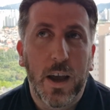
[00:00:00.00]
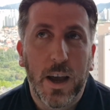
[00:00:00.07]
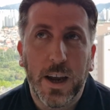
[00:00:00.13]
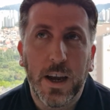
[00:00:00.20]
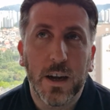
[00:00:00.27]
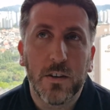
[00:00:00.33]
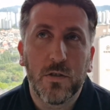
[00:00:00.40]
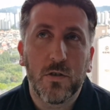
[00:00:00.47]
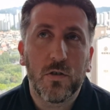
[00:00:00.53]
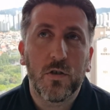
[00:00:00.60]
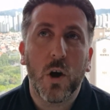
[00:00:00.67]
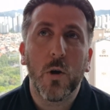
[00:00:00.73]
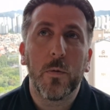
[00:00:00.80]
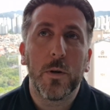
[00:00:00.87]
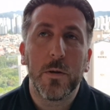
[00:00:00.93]
He had
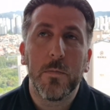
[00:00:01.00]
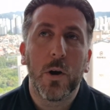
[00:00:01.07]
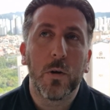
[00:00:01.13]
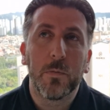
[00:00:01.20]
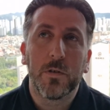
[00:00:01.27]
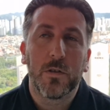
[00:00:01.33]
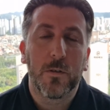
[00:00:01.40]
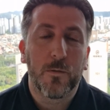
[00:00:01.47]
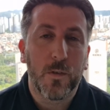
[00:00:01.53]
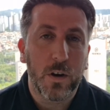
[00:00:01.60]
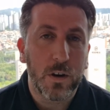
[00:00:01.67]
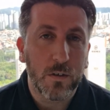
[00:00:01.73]
so many moments in front